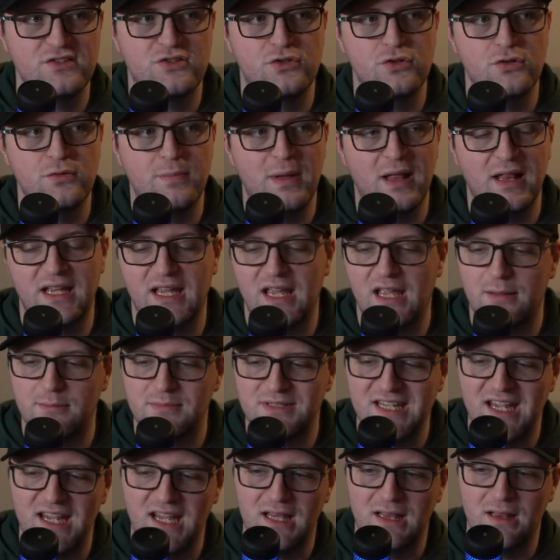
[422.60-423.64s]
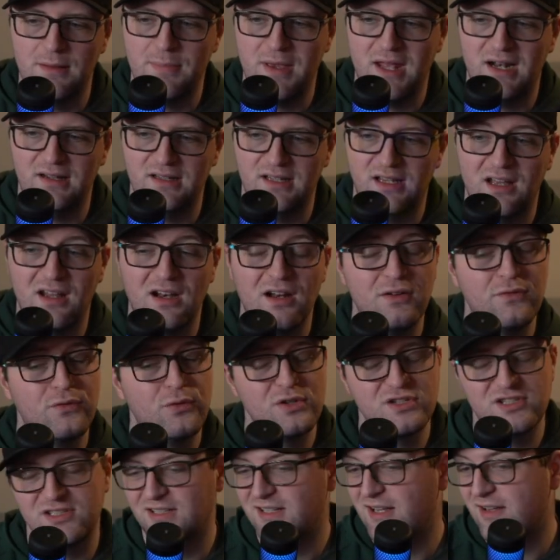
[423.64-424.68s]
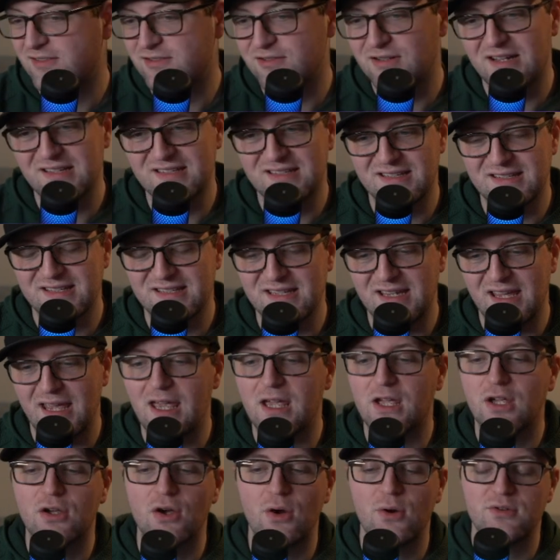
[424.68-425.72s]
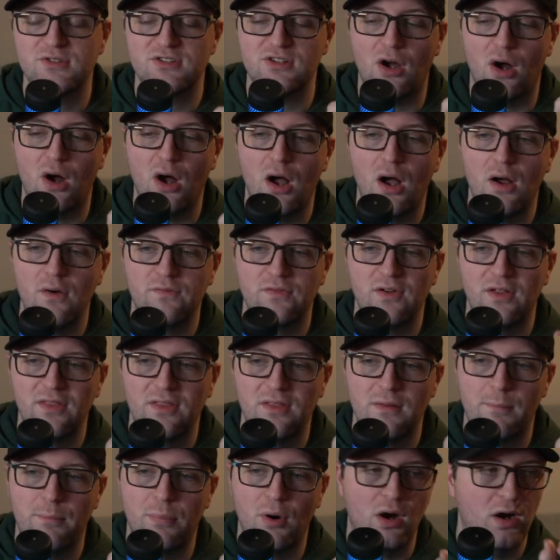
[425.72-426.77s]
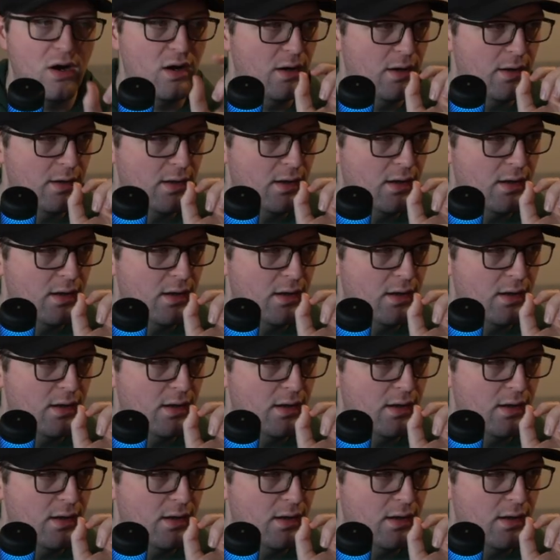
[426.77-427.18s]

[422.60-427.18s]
Jude Bellingham taking the penalty. And unfortunately, as you guys can see, it goes off the bar.